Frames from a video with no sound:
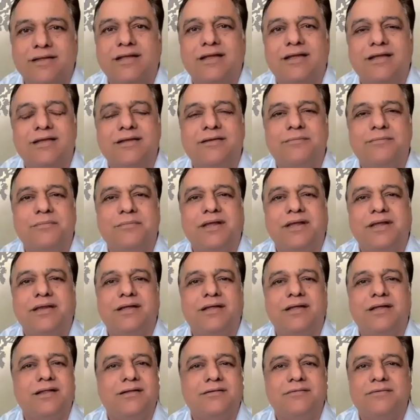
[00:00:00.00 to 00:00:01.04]
made
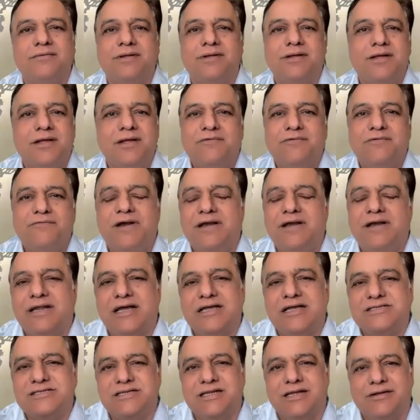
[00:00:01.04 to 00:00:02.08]
a
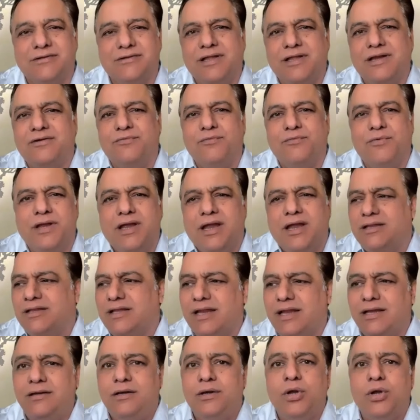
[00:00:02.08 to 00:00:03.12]
fantastic that way. And
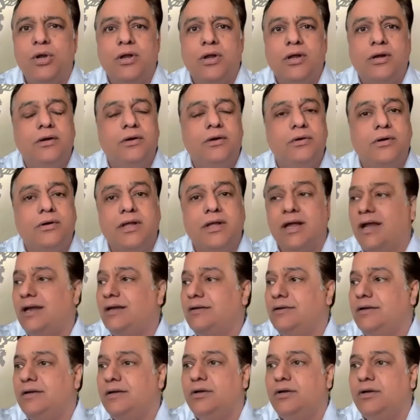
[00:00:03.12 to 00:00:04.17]
then looking
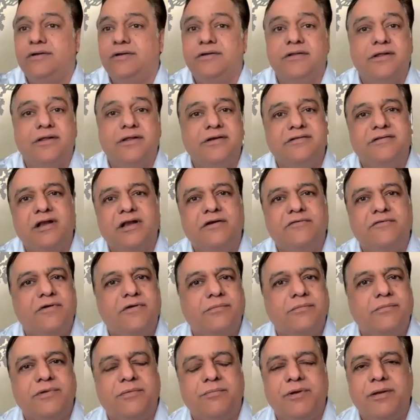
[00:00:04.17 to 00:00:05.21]
at the result
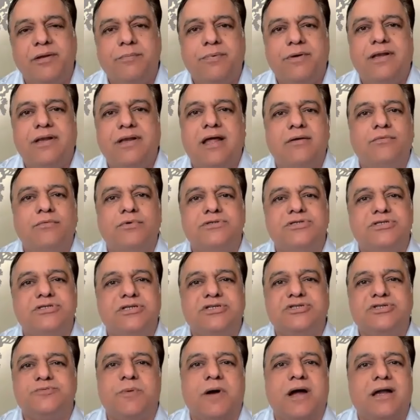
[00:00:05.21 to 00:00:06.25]
from the people, I was
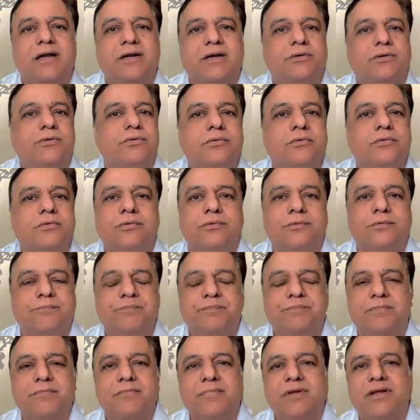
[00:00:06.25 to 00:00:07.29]
inspired to
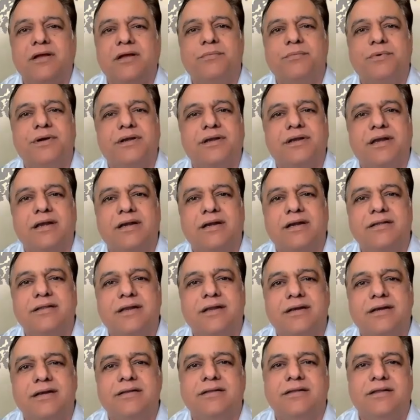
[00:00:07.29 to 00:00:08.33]
become a trainer,
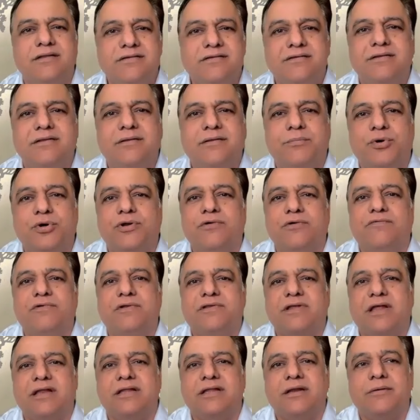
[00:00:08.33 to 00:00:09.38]
that this is a beautiful
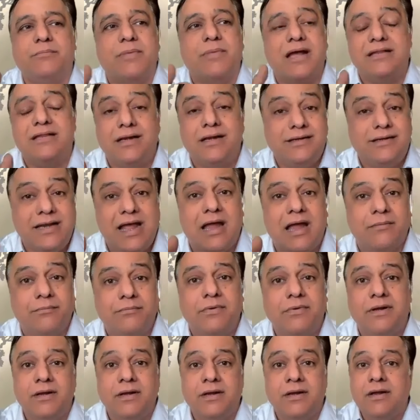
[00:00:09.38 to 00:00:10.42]
sign. Then by that
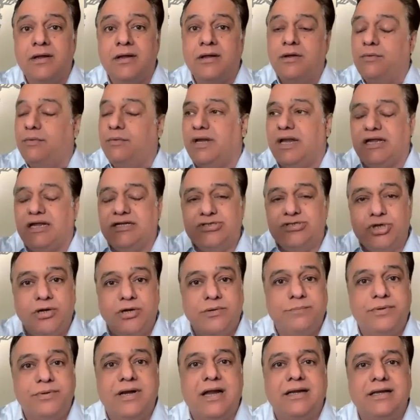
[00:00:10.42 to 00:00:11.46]
time when I
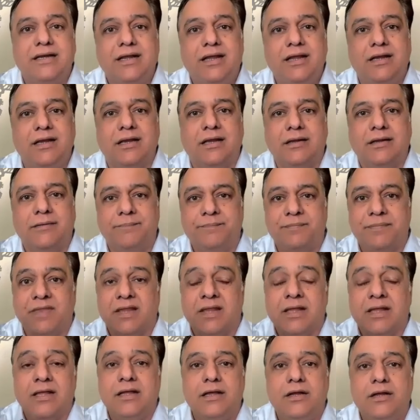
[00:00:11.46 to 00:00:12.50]
joined pranic healing,
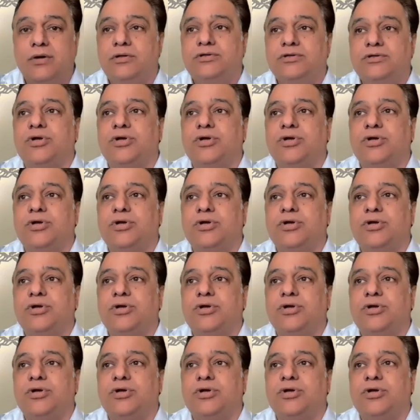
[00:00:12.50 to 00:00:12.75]
when